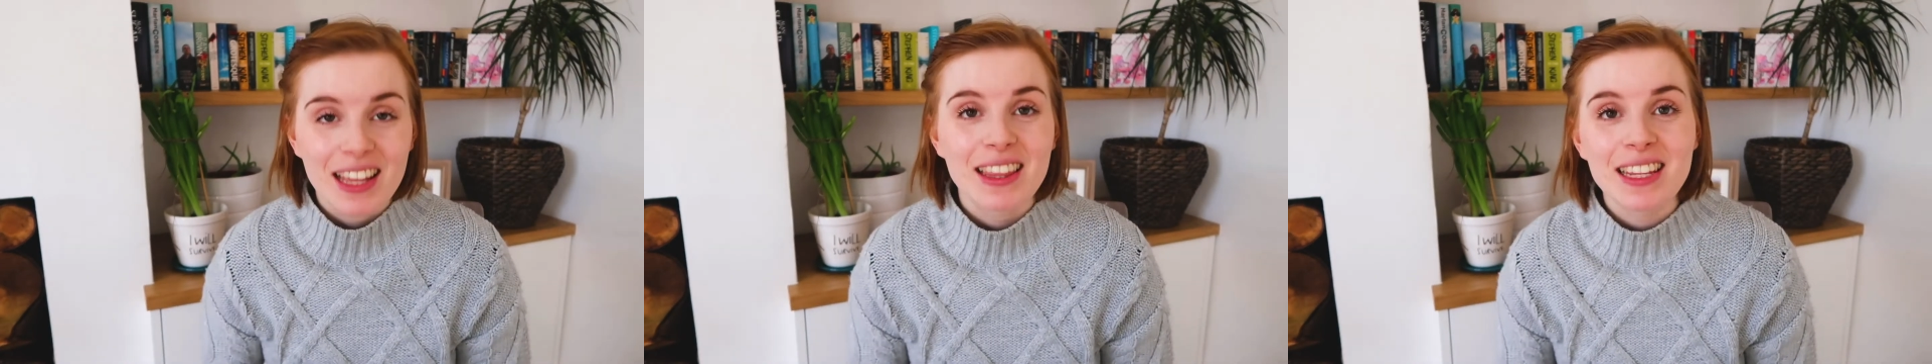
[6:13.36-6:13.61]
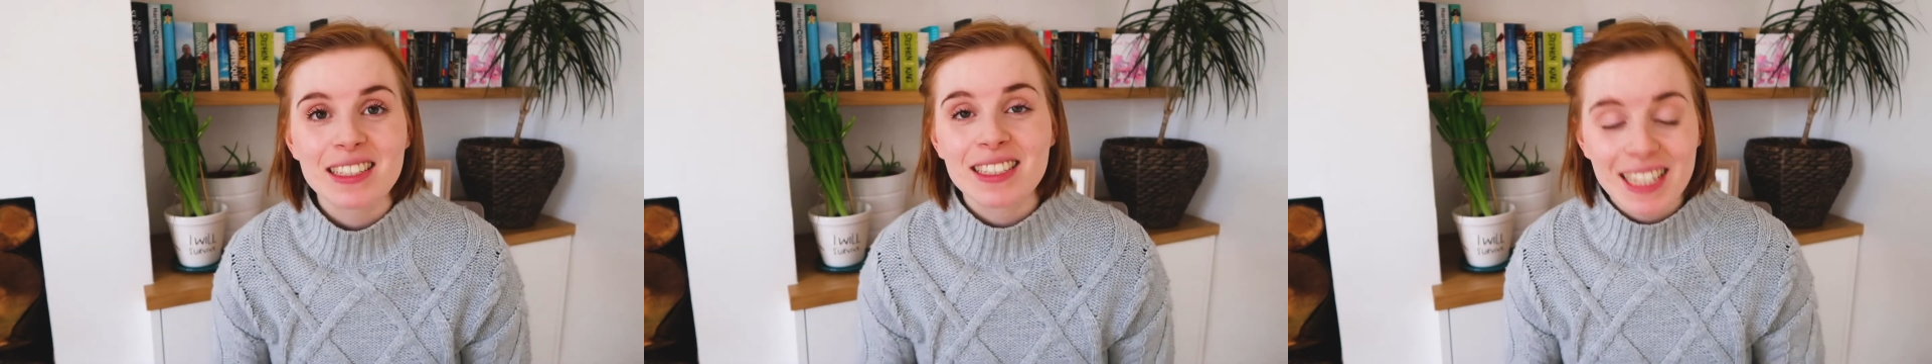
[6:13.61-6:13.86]

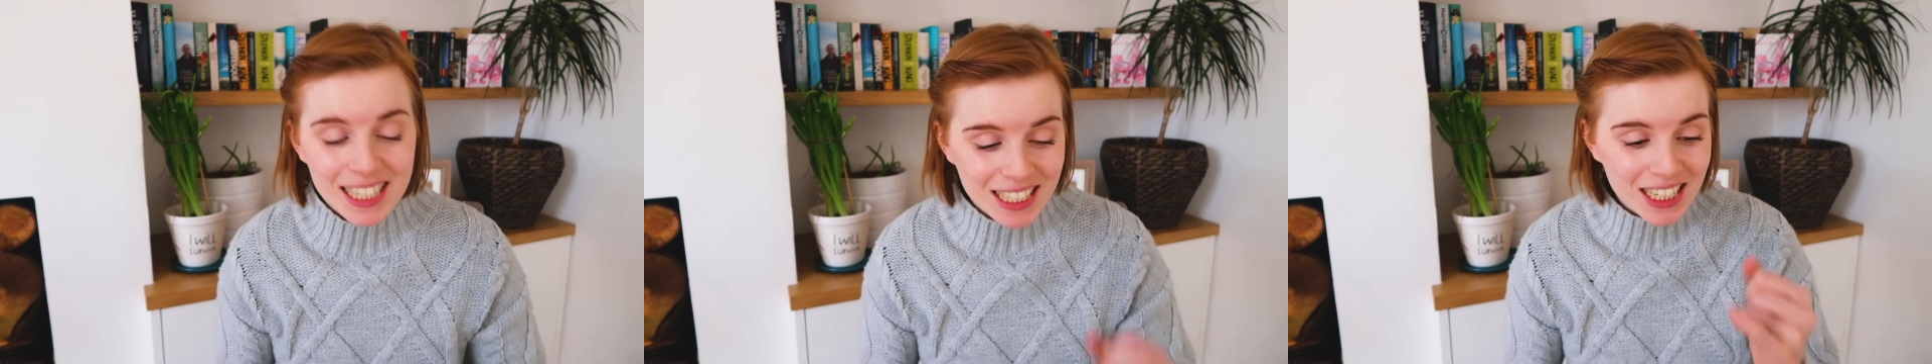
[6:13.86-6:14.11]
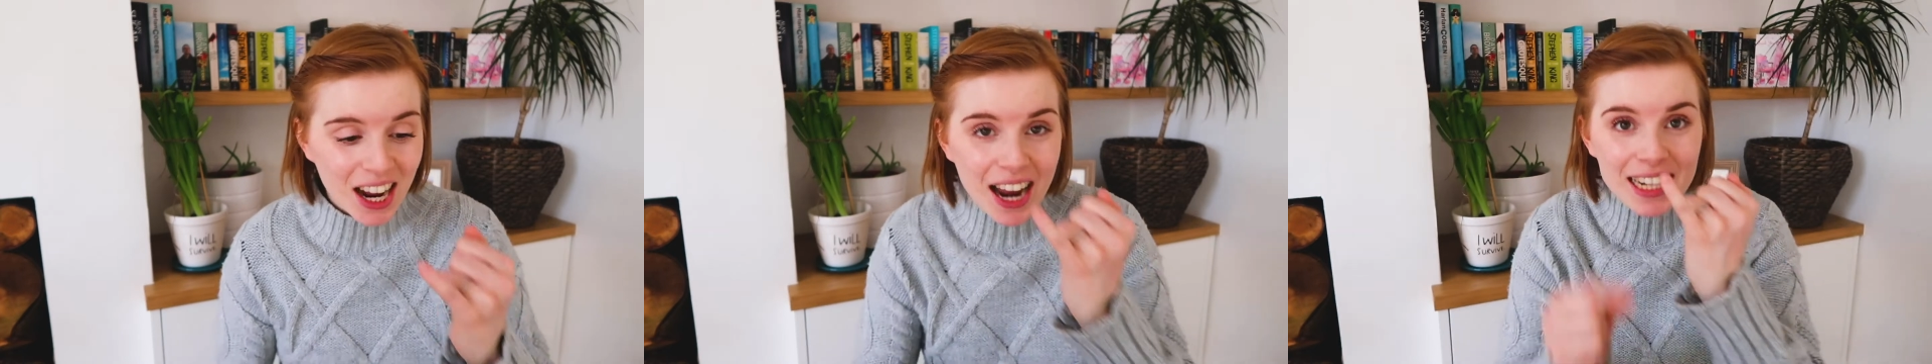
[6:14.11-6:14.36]
This
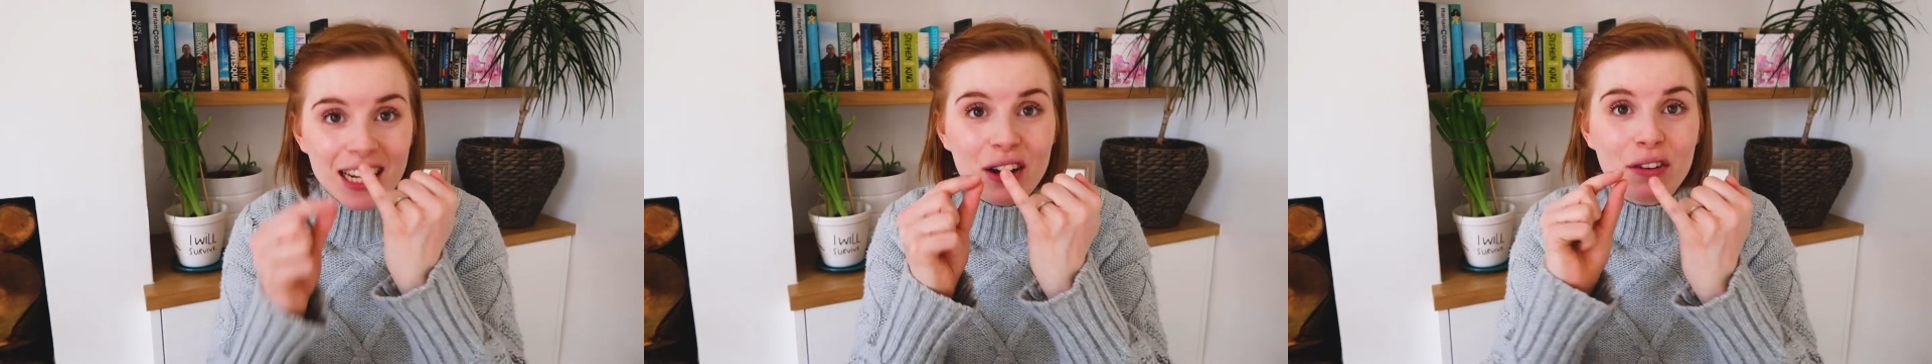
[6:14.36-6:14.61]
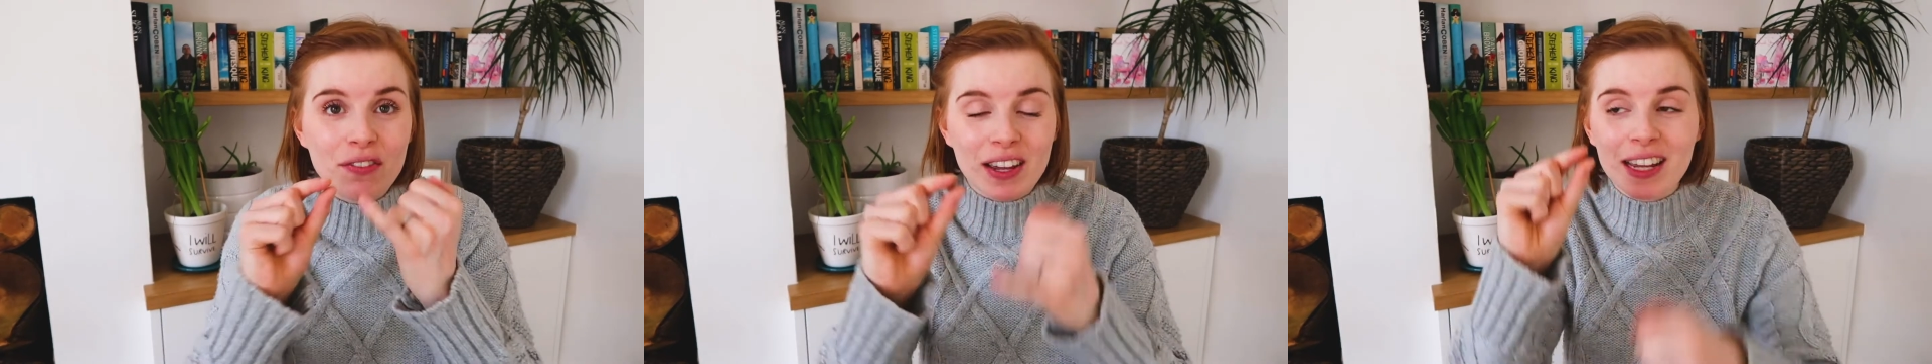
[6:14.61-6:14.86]
tiny
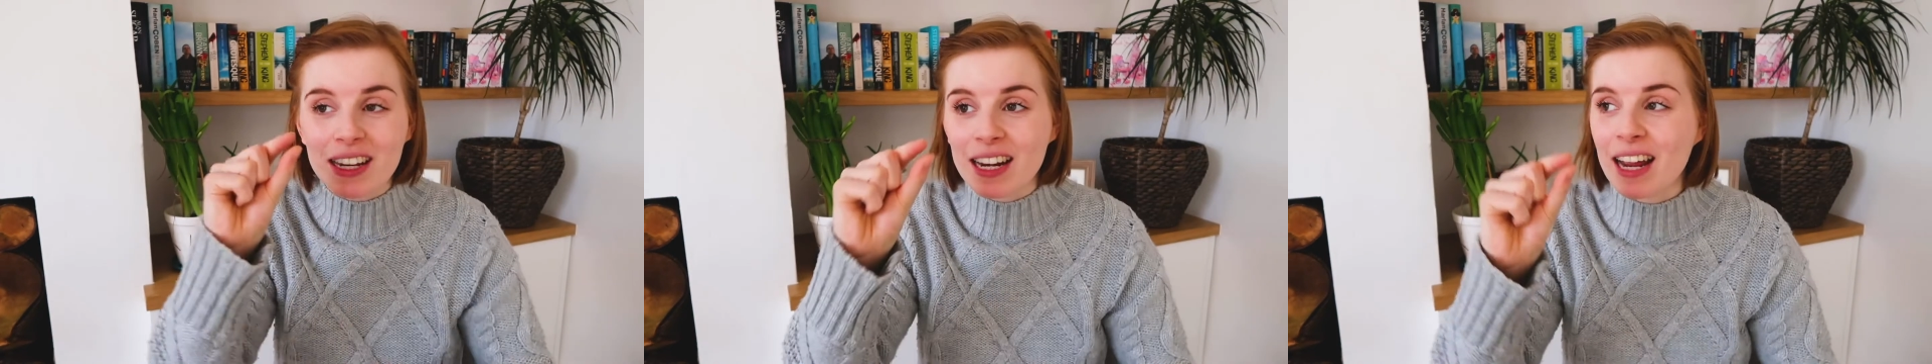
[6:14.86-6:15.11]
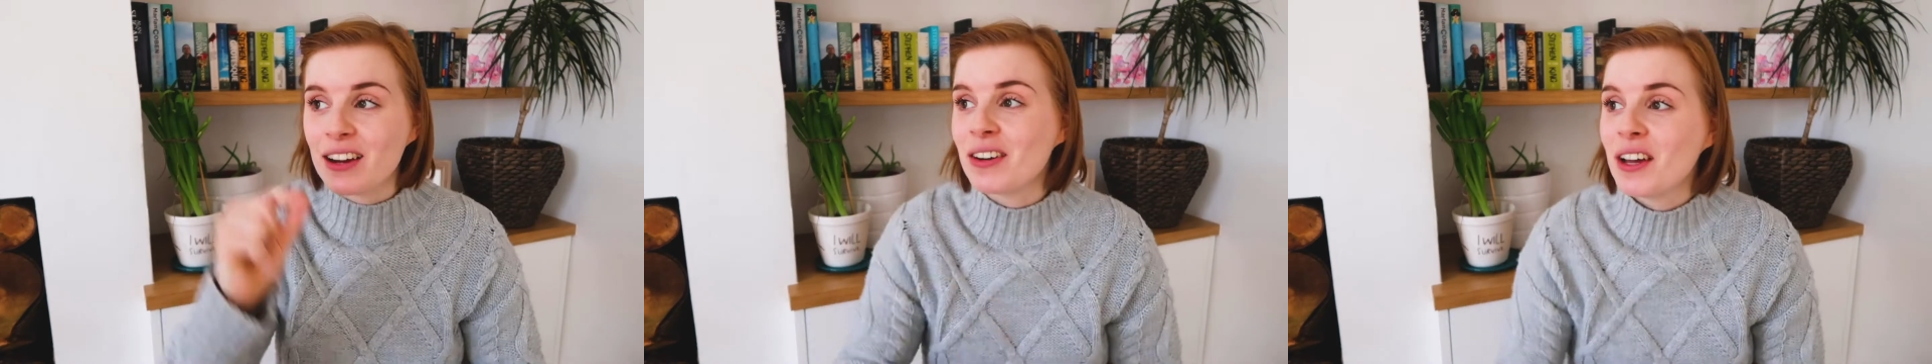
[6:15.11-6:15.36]
little
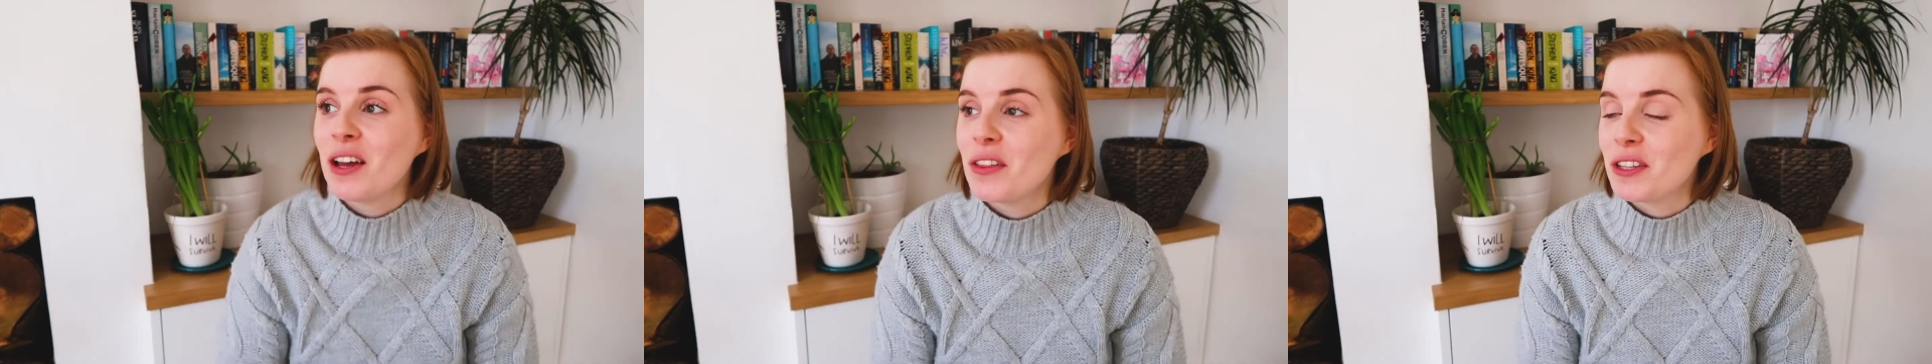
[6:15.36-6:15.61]
fingernail,